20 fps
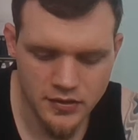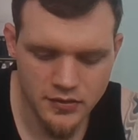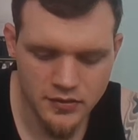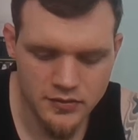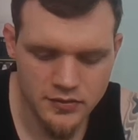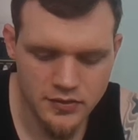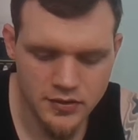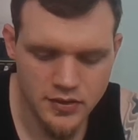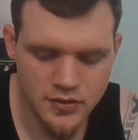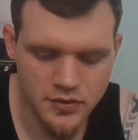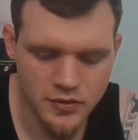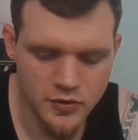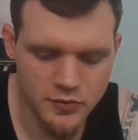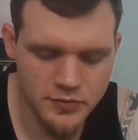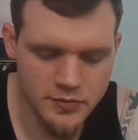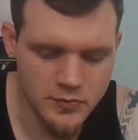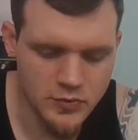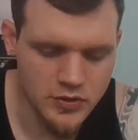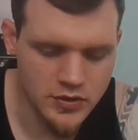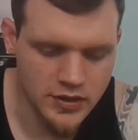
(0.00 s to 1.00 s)
A little
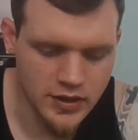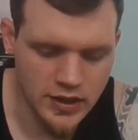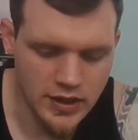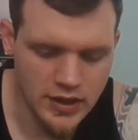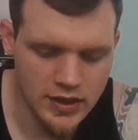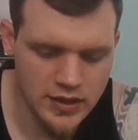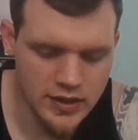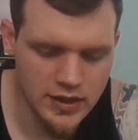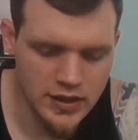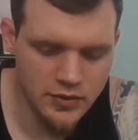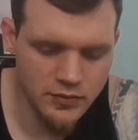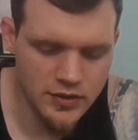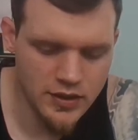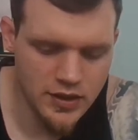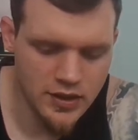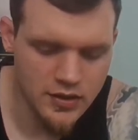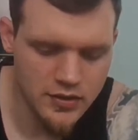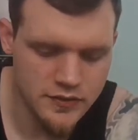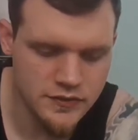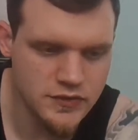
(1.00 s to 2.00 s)
bit more candy. We
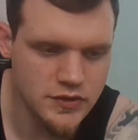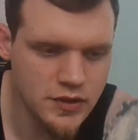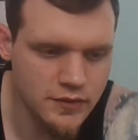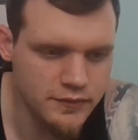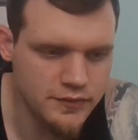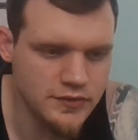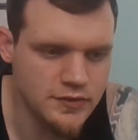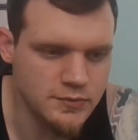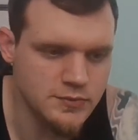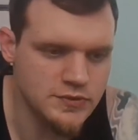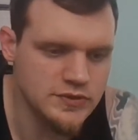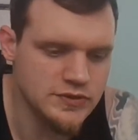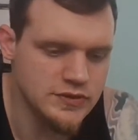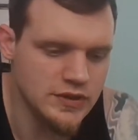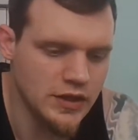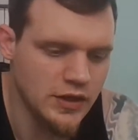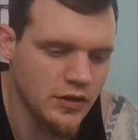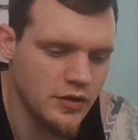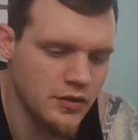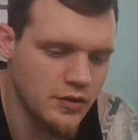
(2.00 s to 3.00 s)
got ourselves some
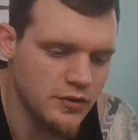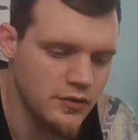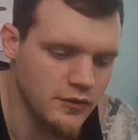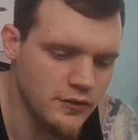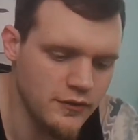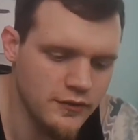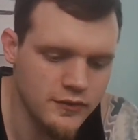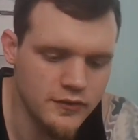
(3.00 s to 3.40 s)
stickers.